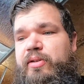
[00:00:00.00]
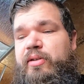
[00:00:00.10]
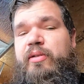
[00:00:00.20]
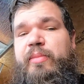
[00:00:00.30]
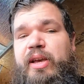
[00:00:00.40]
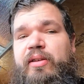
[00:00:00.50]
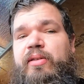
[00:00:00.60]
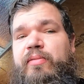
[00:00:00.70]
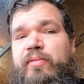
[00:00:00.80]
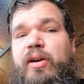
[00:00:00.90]
they were
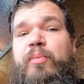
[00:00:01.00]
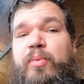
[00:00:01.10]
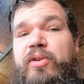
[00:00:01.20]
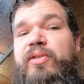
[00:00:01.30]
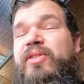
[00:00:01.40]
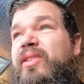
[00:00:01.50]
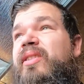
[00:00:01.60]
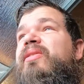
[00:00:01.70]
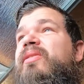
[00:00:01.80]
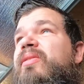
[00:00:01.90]
making upward of
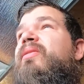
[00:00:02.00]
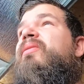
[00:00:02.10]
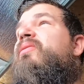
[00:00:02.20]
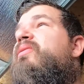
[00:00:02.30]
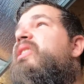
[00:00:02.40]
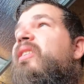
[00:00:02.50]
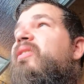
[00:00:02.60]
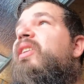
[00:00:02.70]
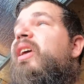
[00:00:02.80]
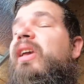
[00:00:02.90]

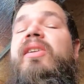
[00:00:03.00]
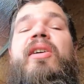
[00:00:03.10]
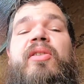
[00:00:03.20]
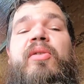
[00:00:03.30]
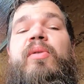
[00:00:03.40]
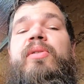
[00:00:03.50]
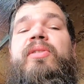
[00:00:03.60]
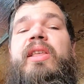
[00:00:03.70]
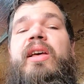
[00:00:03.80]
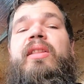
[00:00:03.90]
600 to 800
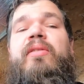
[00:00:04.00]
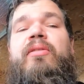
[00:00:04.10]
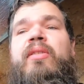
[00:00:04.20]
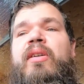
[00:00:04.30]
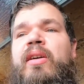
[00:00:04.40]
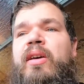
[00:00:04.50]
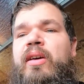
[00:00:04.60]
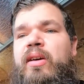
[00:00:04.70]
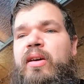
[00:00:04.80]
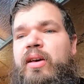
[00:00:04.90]
horse at that level,
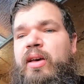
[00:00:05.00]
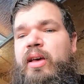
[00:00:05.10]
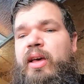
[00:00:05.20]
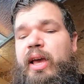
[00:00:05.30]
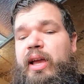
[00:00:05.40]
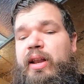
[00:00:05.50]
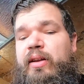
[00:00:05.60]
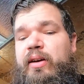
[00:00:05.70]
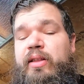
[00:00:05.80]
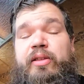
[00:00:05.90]

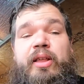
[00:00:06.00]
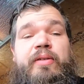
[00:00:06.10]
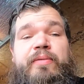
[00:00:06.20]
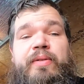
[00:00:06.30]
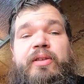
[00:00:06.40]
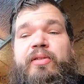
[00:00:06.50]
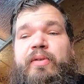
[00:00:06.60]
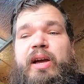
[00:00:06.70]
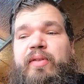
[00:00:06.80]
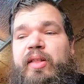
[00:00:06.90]
and they live, they
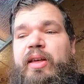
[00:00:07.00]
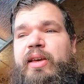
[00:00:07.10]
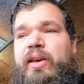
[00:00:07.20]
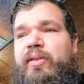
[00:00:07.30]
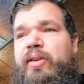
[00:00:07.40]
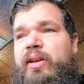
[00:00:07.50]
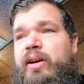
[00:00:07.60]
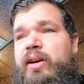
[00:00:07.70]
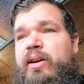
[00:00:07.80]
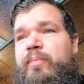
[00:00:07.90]
survive, they like it.
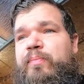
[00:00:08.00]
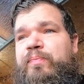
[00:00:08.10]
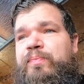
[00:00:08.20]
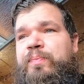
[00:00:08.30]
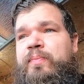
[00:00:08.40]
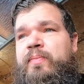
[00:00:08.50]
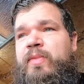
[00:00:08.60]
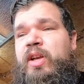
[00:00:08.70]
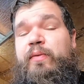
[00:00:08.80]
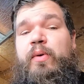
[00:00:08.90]

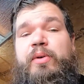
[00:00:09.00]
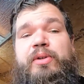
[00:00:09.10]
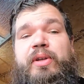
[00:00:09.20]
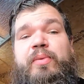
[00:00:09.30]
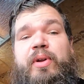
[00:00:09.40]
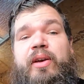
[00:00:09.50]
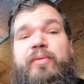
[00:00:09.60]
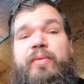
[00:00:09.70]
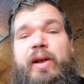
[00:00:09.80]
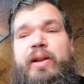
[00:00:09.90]
Unfortunately, what
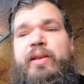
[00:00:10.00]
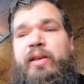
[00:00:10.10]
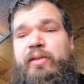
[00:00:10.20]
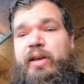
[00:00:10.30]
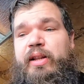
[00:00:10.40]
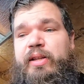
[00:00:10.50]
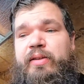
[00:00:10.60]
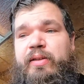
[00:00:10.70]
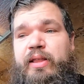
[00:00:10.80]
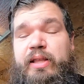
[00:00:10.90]
I've read is that
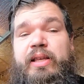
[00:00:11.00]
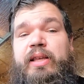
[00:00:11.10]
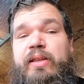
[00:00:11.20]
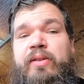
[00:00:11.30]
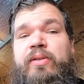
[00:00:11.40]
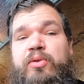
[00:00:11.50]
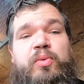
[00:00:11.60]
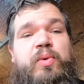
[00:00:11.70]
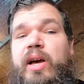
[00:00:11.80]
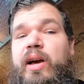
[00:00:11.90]
these
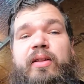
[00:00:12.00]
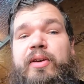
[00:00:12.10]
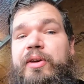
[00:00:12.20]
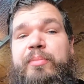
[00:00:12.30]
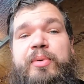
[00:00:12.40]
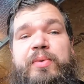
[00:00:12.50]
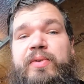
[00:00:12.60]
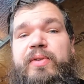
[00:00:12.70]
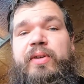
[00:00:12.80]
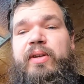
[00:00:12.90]
do not like
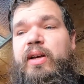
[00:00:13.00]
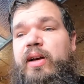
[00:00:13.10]
boost.